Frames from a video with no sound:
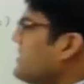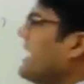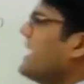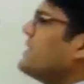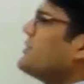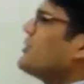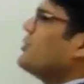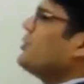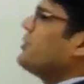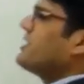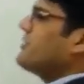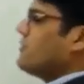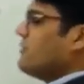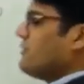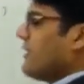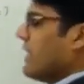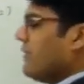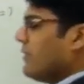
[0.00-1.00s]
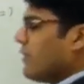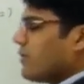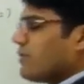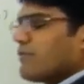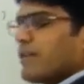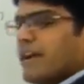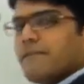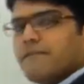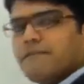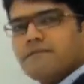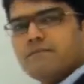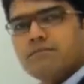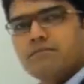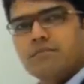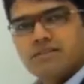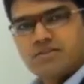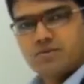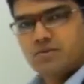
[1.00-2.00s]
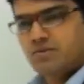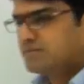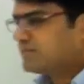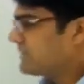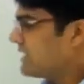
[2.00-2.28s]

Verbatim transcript: that is 2 plus root 5 or root 5 plus 2.